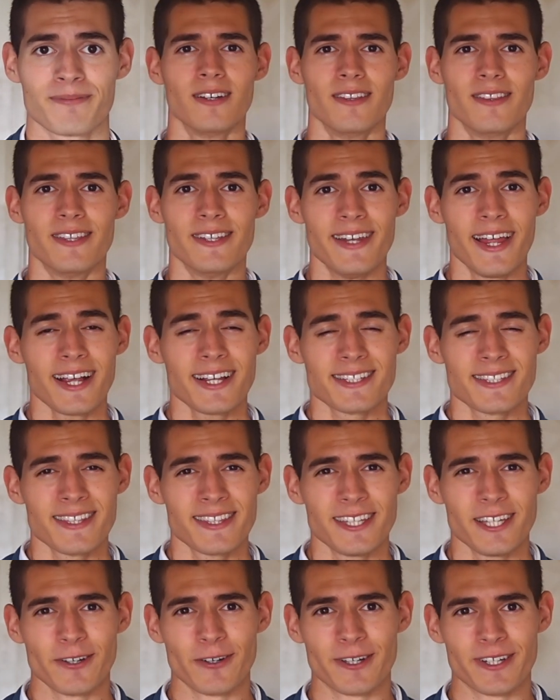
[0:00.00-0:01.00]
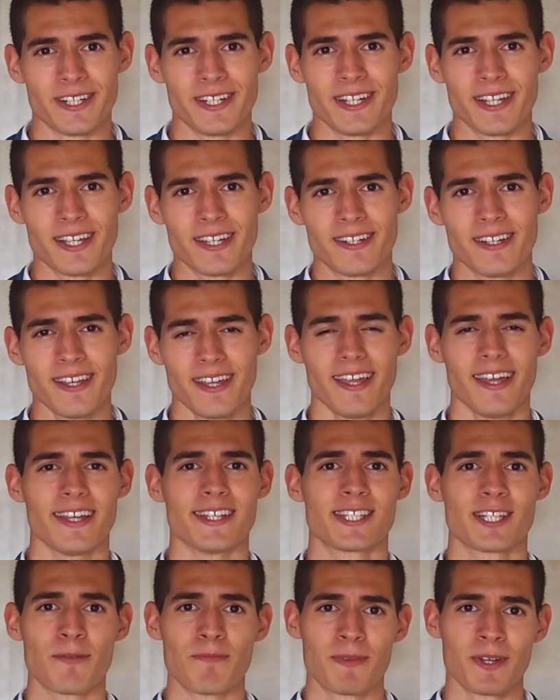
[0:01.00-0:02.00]
The next thing that you're going to need
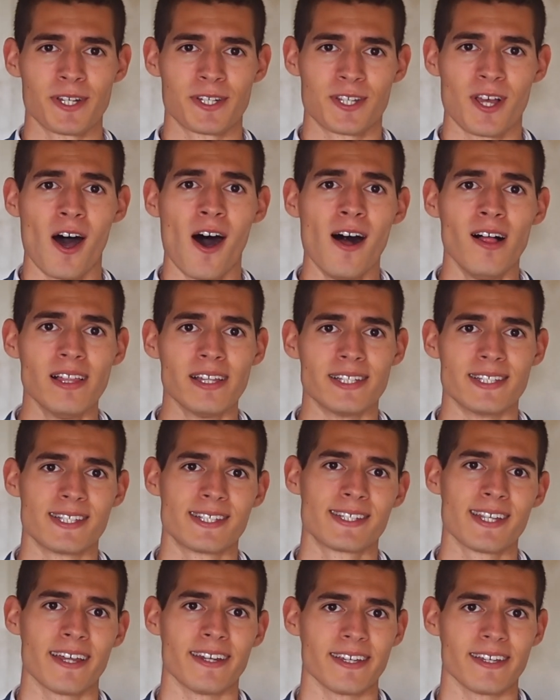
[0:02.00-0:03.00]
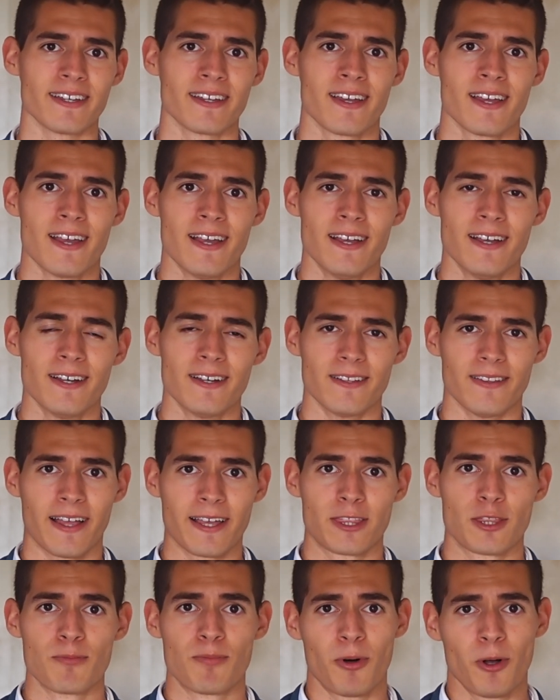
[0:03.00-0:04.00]
is something tall and steady,
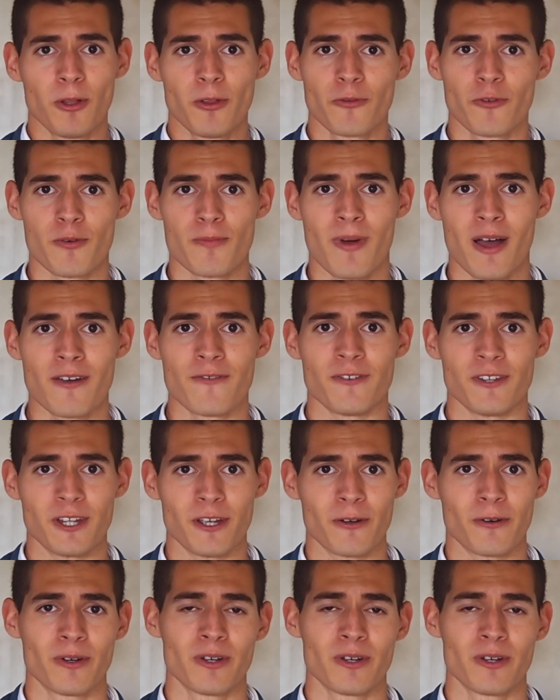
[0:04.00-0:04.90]
like the pole from my video.